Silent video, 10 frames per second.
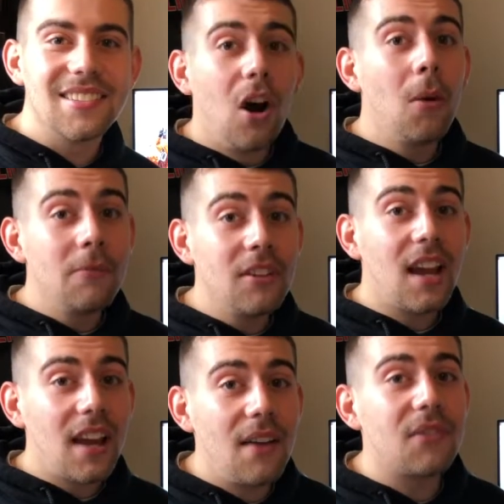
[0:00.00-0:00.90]
Hopefully I
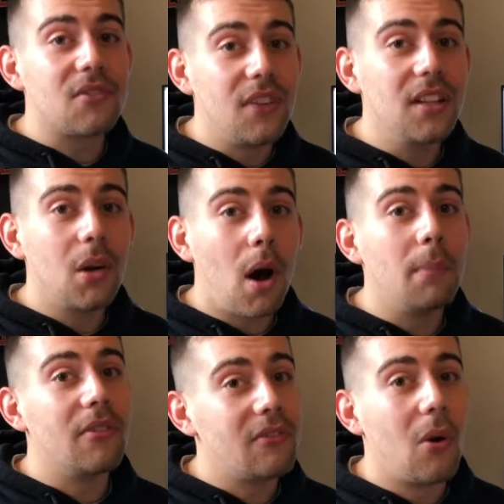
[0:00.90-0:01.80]
have this video out
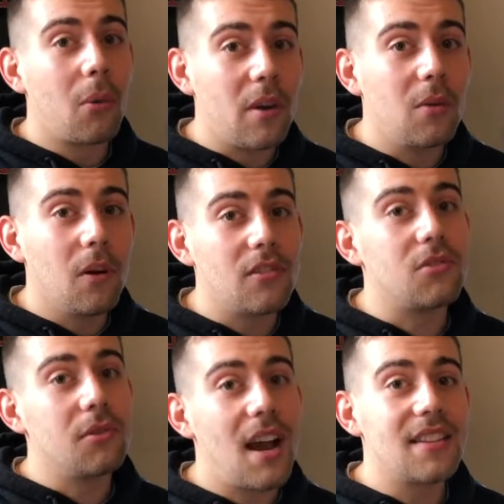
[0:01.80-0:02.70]
before week 1 so you
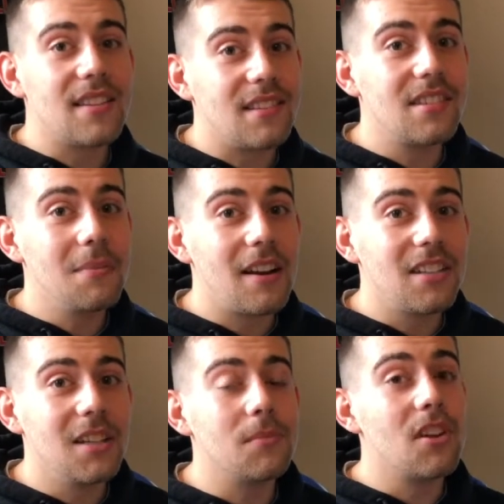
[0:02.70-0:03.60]
guys can see my
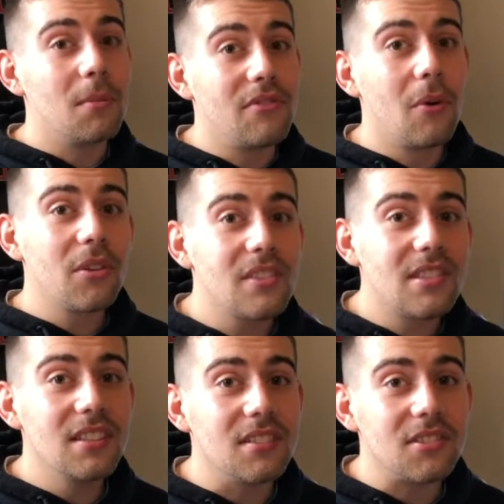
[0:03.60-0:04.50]
teams before the
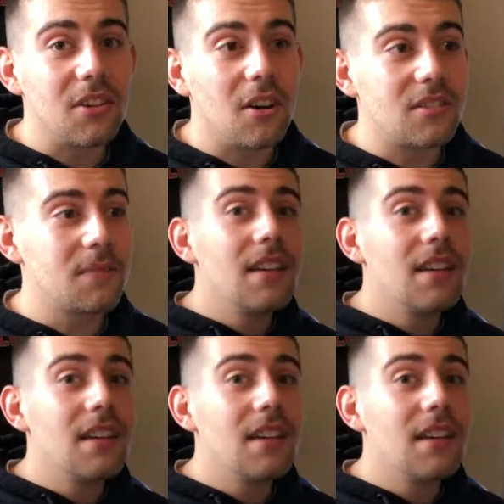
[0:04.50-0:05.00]
season starts.